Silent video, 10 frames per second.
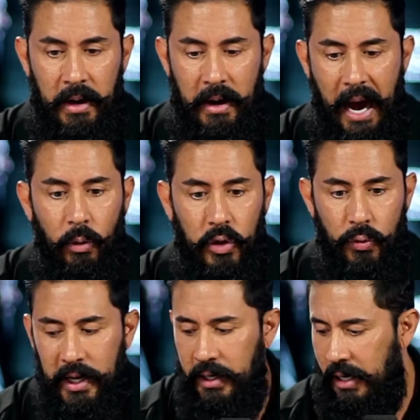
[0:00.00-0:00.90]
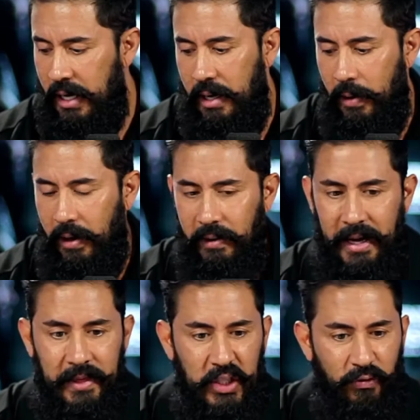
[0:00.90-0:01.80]
I was reading an email
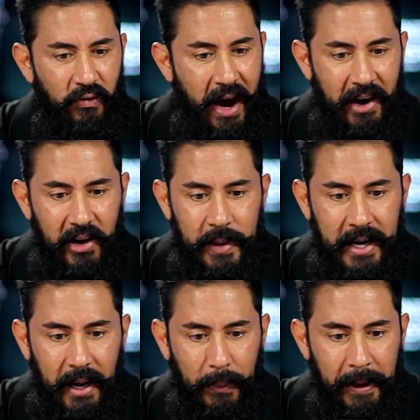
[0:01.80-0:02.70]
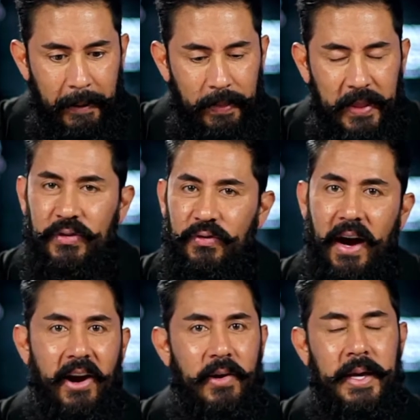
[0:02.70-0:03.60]
and this fired me up. This
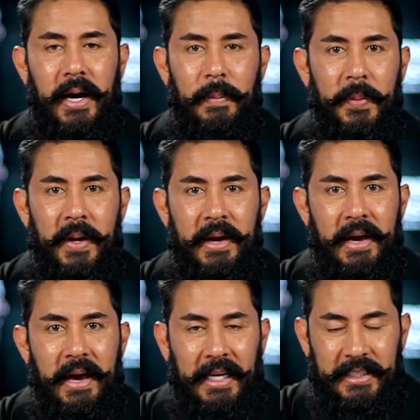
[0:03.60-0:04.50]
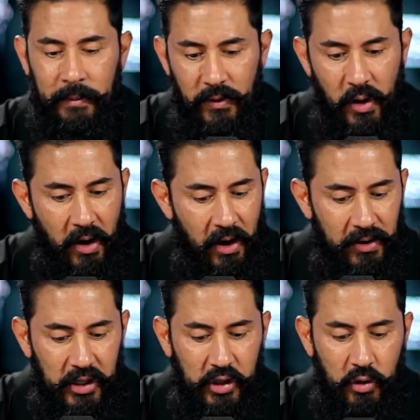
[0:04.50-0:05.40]
fired me up. And some of you have heard
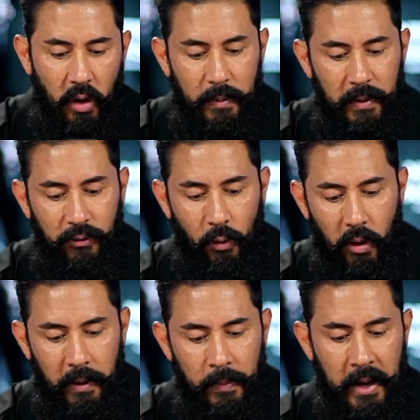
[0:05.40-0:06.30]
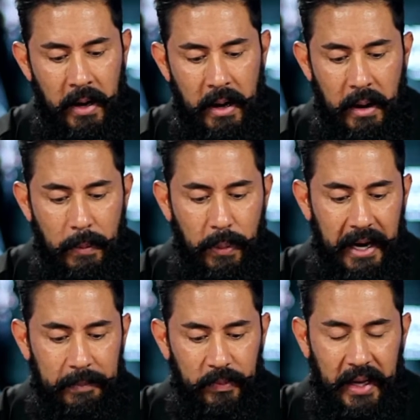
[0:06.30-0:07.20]
this story before,
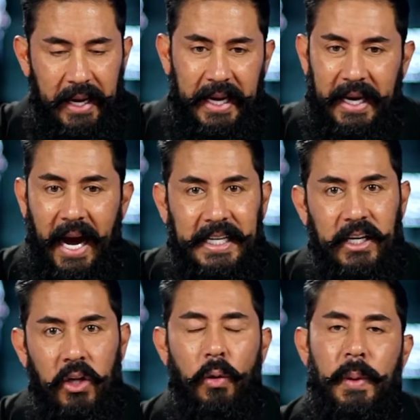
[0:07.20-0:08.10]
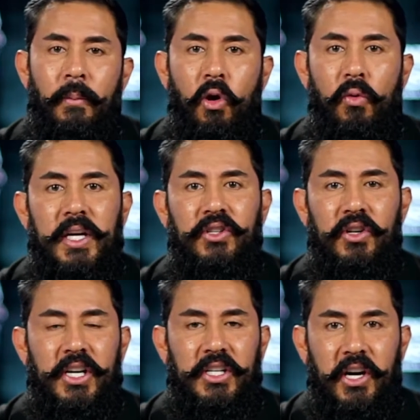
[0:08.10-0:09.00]
but it, I did a little bit more
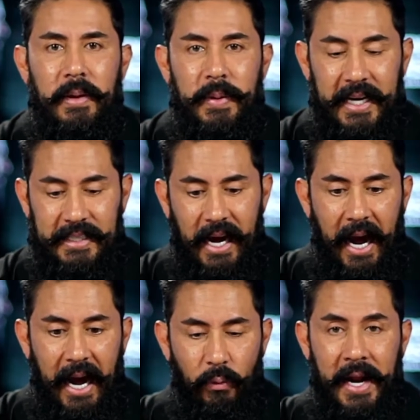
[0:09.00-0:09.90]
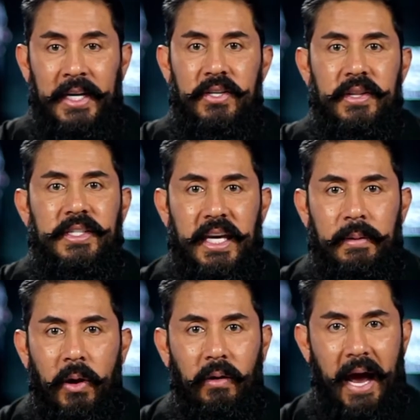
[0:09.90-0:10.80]
research yesterday because I, I ran into this
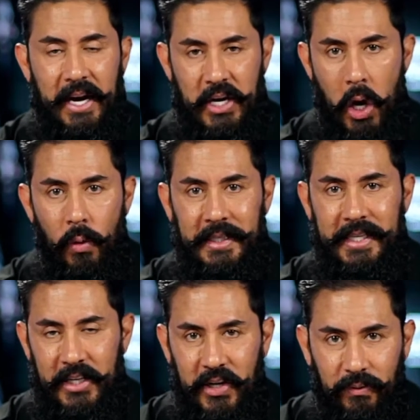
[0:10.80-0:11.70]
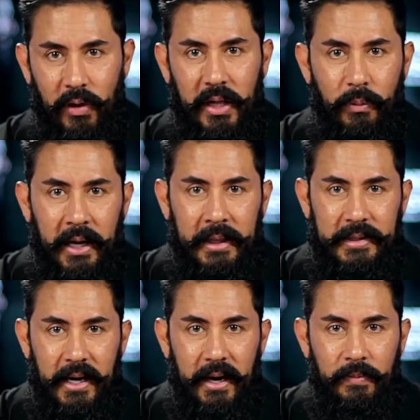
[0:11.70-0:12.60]
email. I had no intention of really bringing
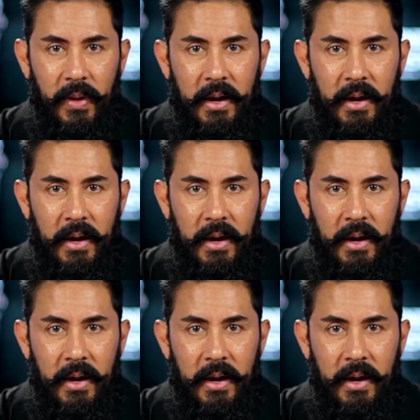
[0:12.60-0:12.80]
this up,